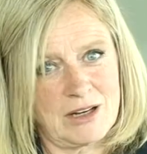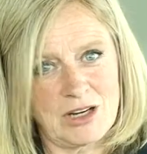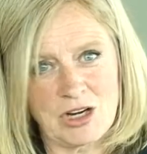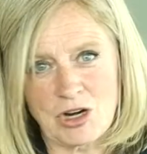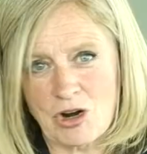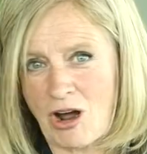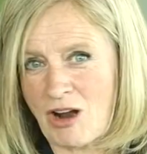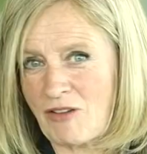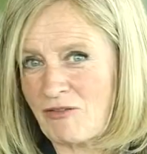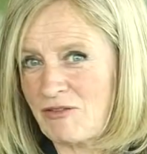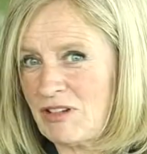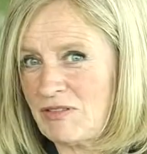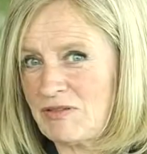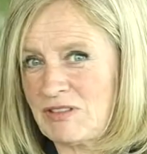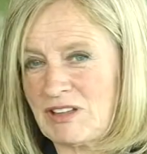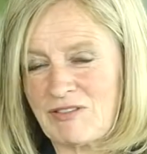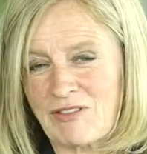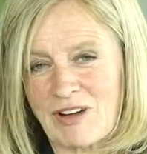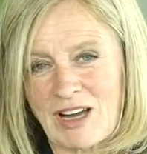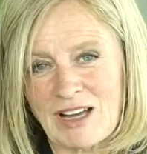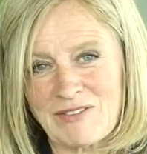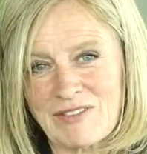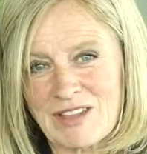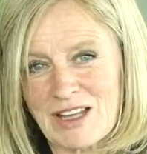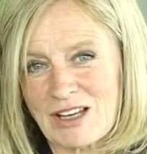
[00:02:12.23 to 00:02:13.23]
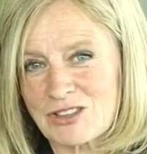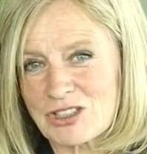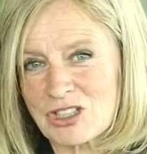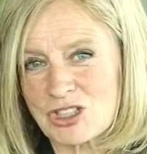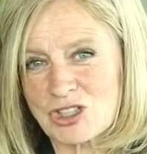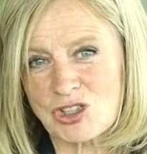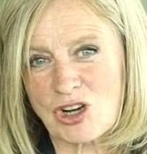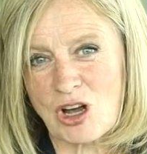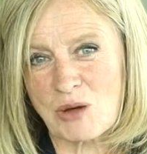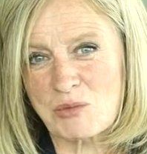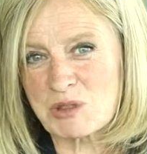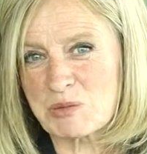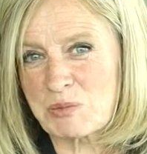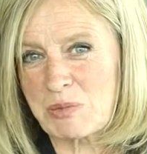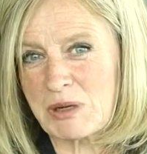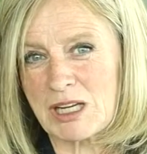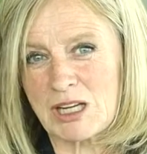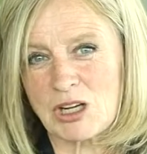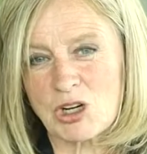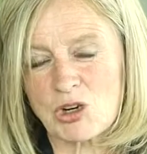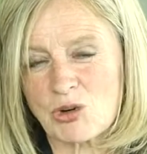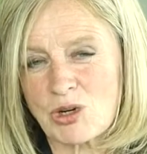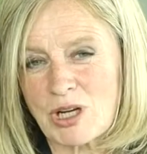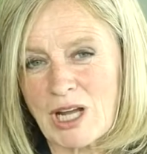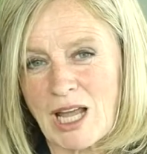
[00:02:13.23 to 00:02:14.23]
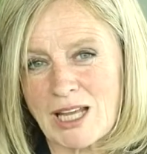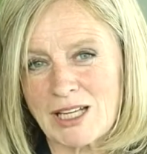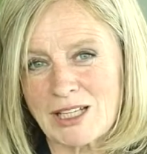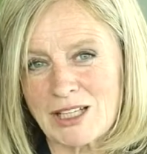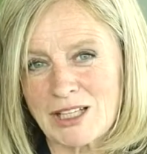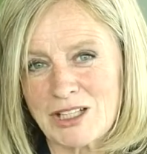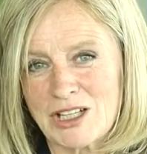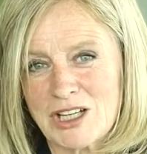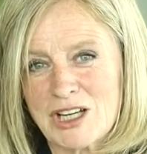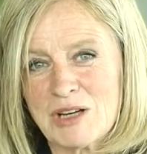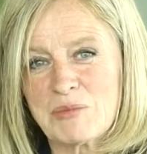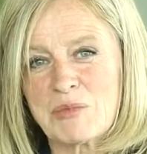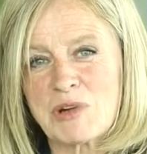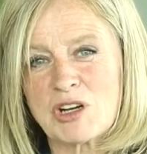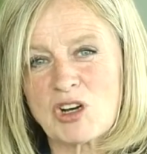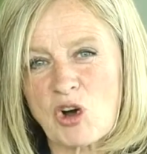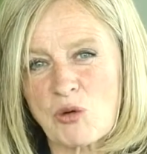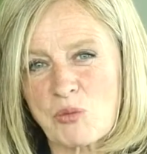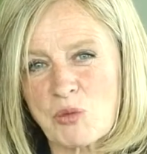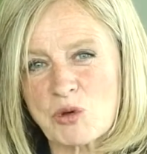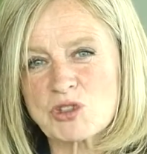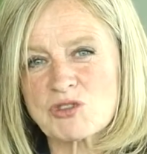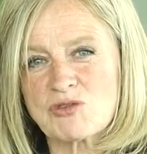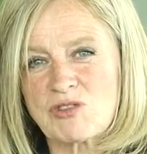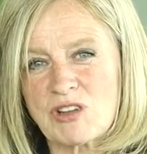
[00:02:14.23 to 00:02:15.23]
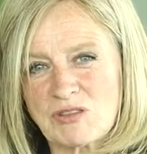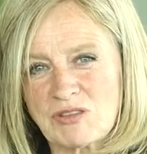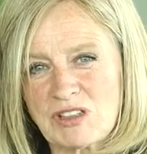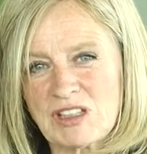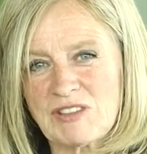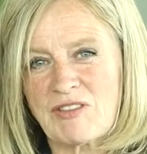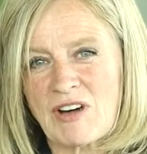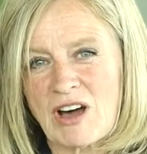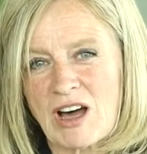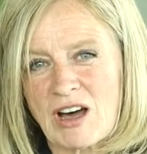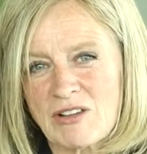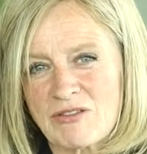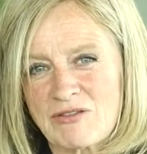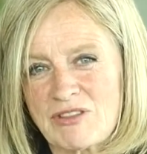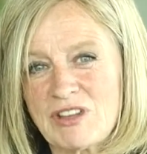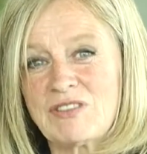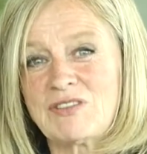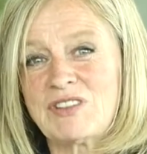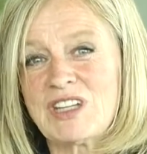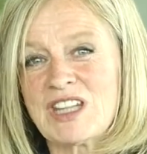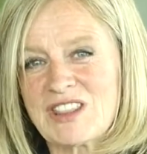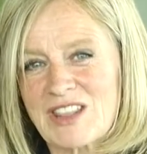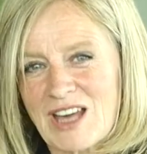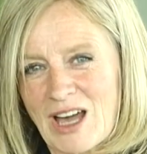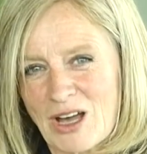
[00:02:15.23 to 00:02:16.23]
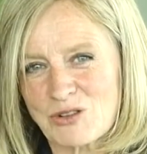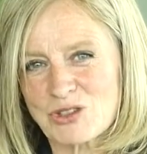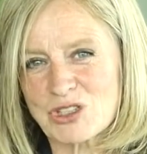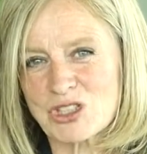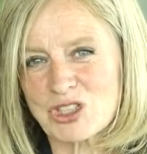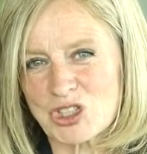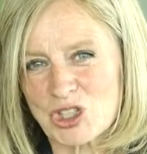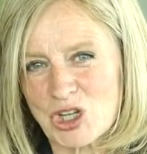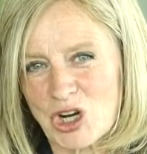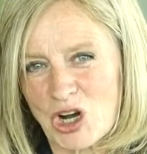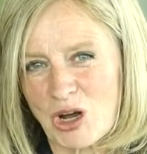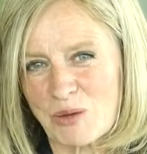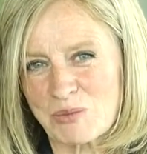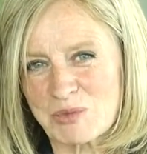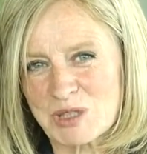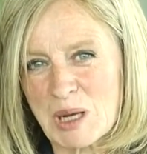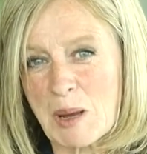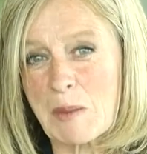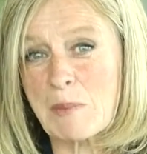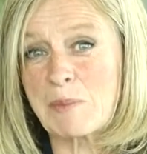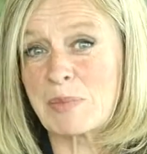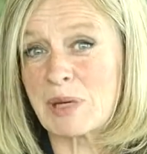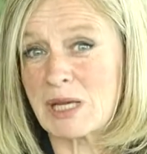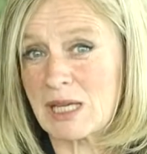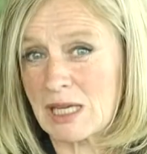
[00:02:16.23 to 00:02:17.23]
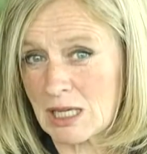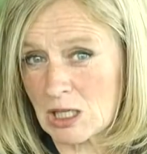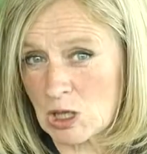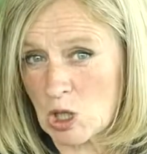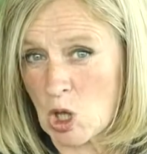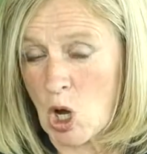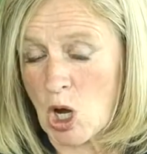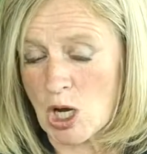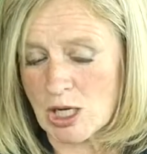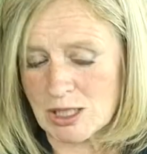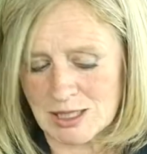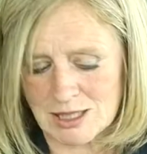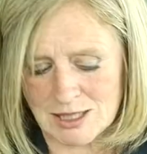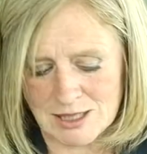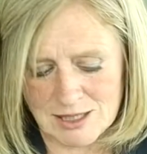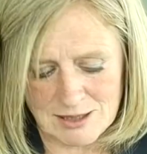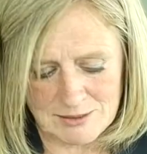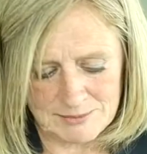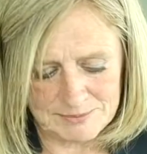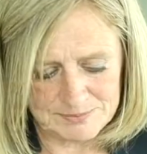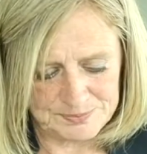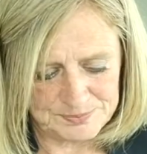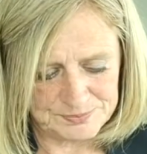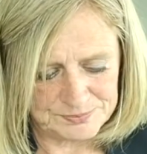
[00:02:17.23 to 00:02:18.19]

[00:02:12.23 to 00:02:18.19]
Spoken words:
Not 55,000 jobs being created, but almost 50,000 jobs being lost.